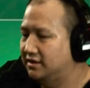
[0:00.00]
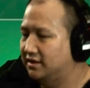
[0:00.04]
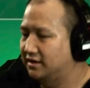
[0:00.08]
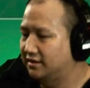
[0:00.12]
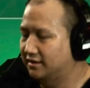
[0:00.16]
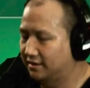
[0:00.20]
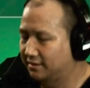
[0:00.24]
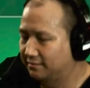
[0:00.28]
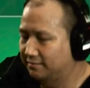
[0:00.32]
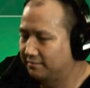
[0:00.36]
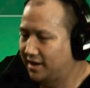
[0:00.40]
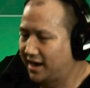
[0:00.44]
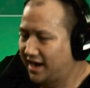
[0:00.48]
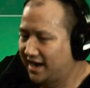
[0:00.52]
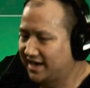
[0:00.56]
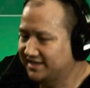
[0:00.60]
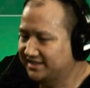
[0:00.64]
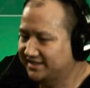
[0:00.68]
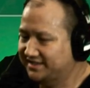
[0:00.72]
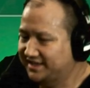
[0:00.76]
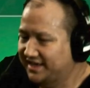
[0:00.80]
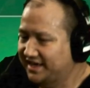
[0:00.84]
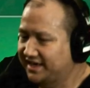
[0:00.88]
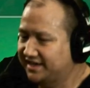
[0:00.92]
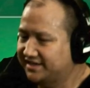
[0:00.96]
high
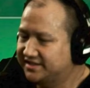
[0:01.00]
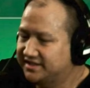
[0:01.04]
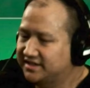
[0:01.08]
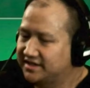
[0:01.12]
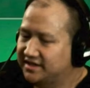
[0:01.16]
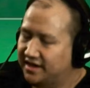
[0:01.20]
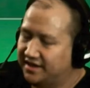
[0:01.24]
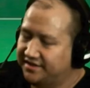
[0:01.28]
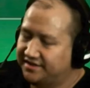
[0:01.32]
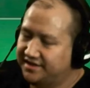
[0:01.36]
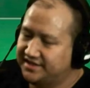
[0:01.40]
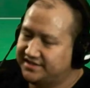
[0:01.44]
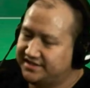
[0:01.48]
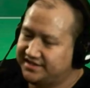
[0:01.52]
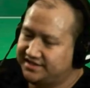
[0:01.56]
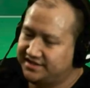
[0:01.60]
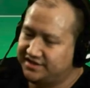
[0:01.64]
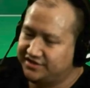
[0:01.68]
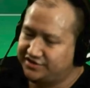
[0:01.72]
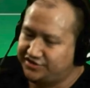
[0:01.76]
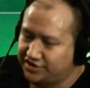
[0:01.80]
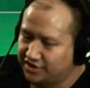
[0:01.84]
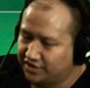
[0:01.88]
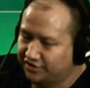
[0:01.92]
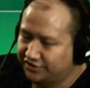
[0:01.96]
stakes. And this is
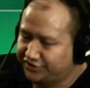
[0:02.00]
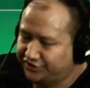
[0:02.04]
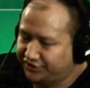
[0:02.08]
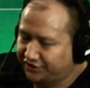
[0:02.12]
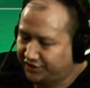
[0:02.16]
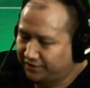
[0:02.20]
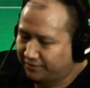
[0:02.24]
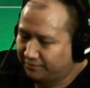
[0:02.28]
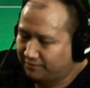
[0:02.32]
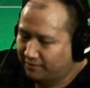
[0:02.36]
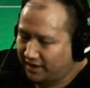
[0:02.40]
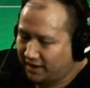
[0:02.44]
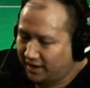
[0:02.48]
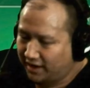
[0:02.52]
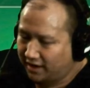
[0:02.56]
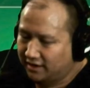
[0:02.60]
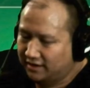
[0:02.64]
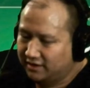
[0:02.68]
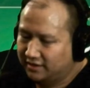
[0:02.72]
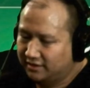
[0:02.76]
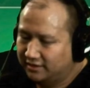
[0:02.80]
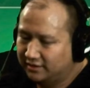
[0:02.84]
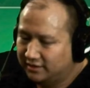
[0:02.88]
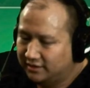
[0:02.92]
the juncture where